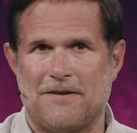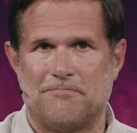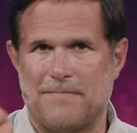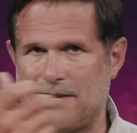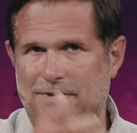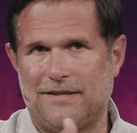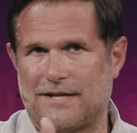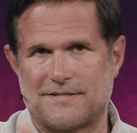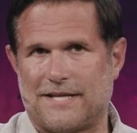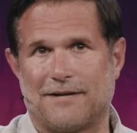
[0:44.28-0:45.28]
Maybe
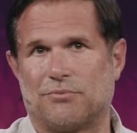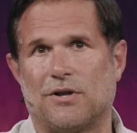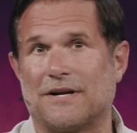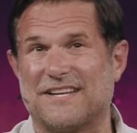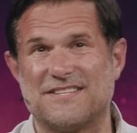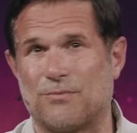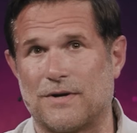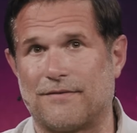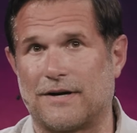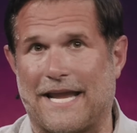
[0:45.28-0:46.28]
that's getting plugged into one
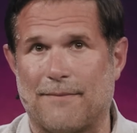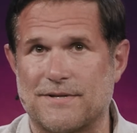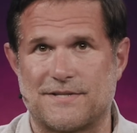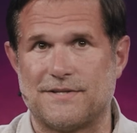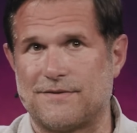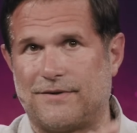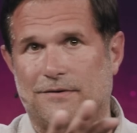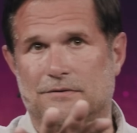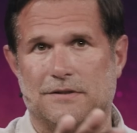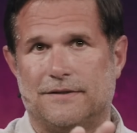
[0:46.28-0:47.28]
of our campuses if
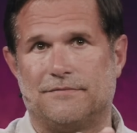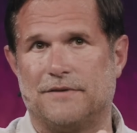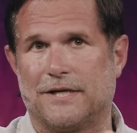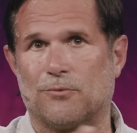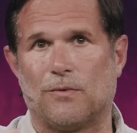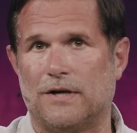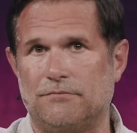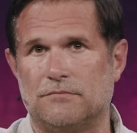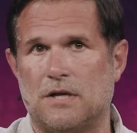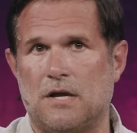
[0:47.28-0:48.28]
you live near
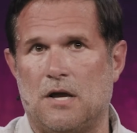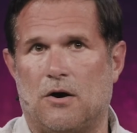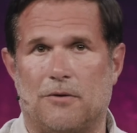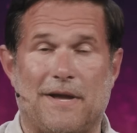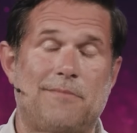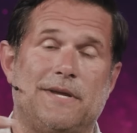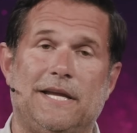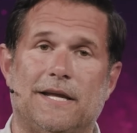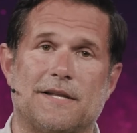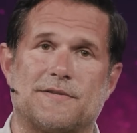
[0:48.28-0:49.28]
one, or
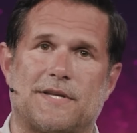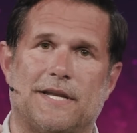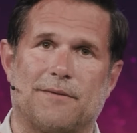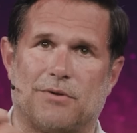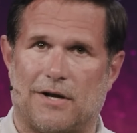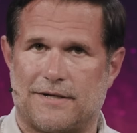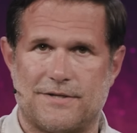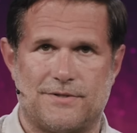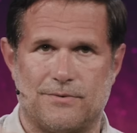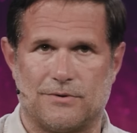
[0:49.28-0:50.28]
maybe it's getting plugged
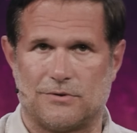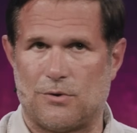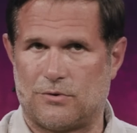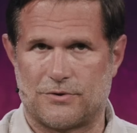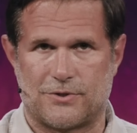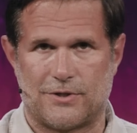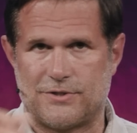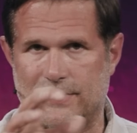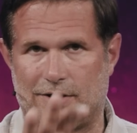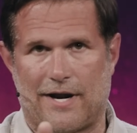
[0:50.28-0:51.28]
into a local
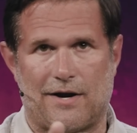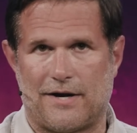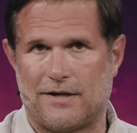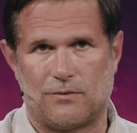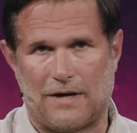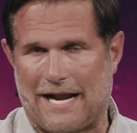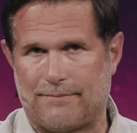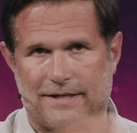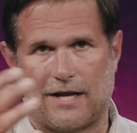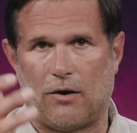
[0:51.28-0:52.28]
church in your area. We're
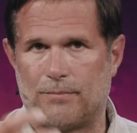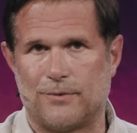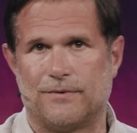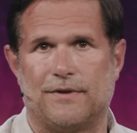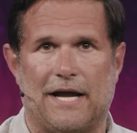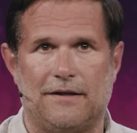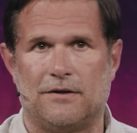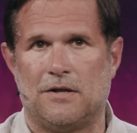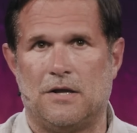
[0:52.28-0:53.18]
happy to help you with that.